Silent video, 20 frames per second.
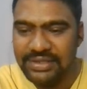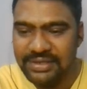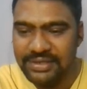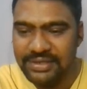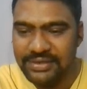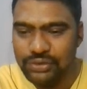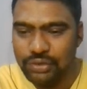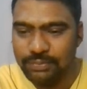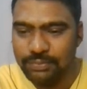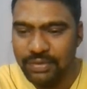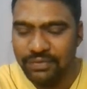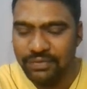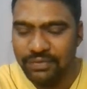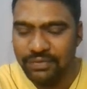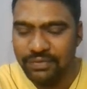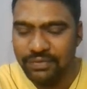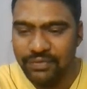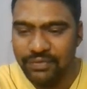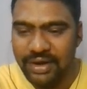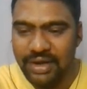status should be
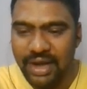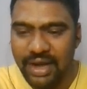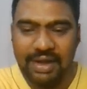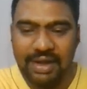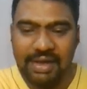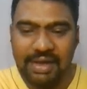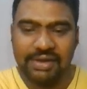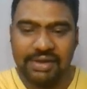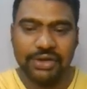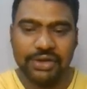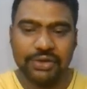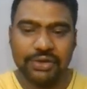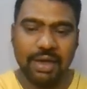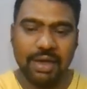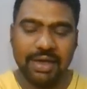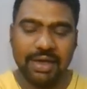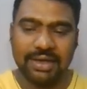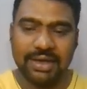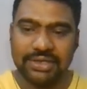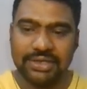verified and likely
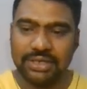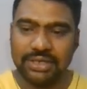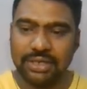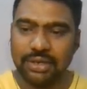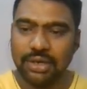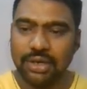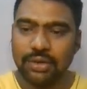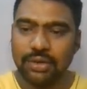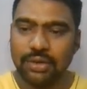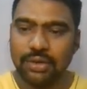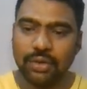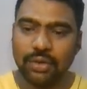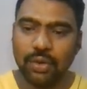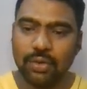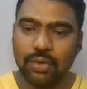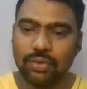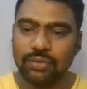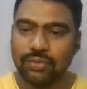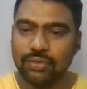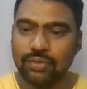to engage.
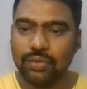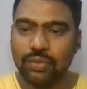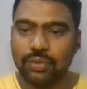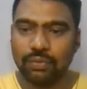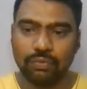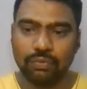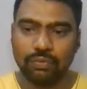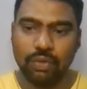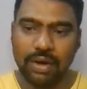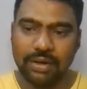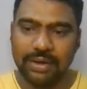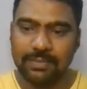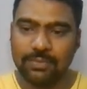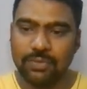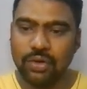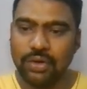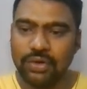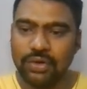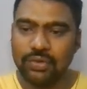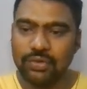Now what
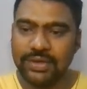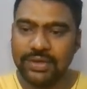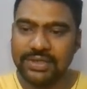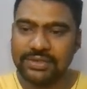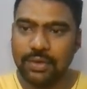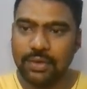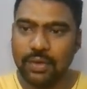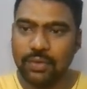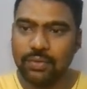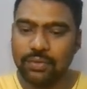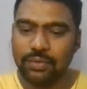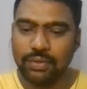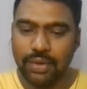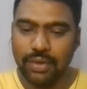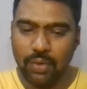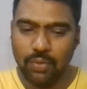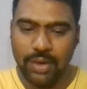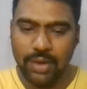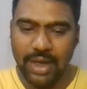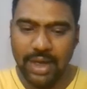I'm going to do is
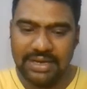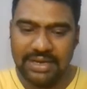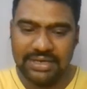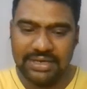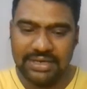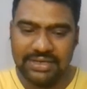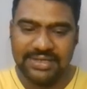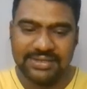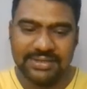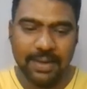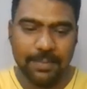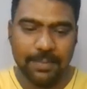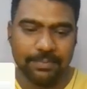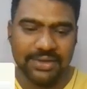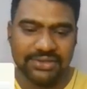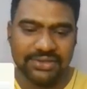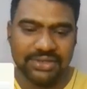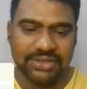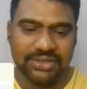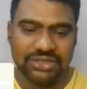now I need these
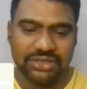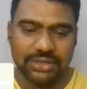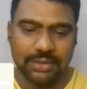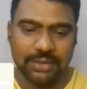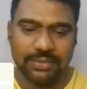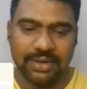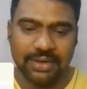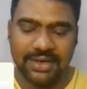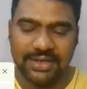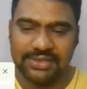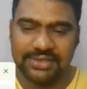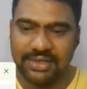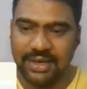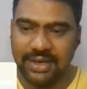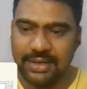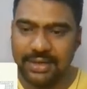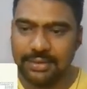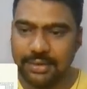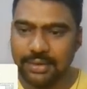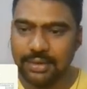companies decision makers,
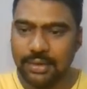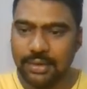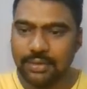right?